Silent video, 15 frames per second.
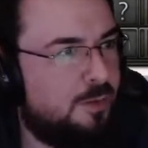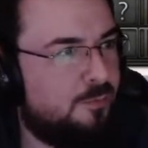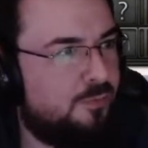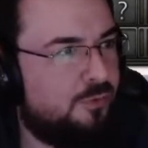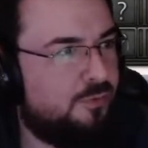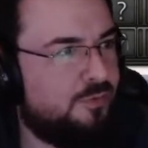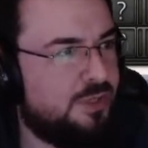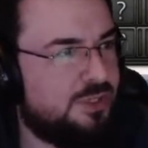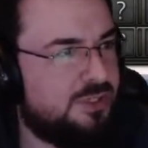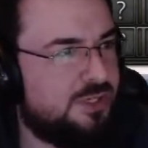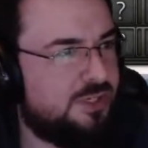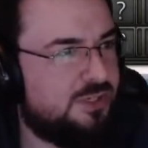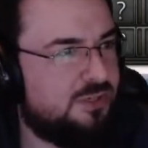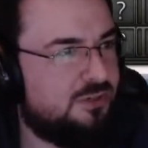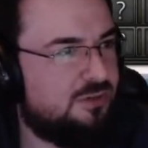province next
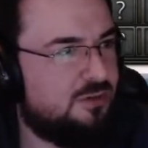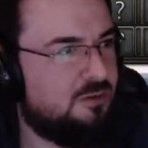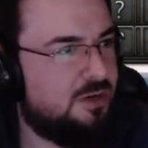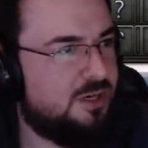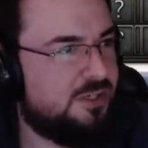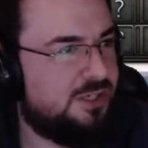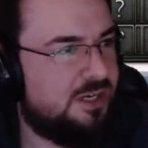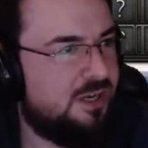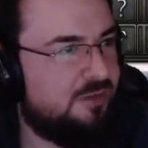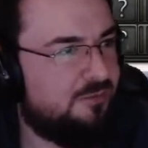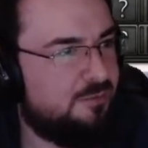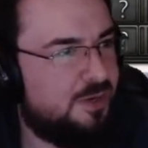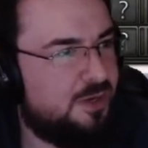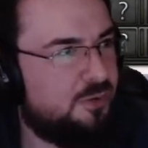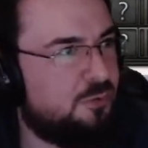to Uruguay as I have in
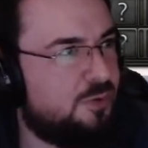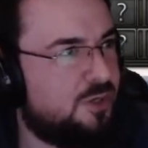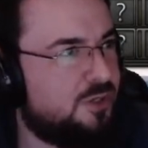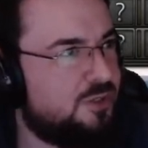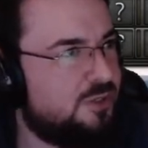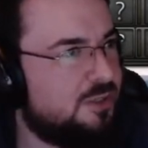my whole country.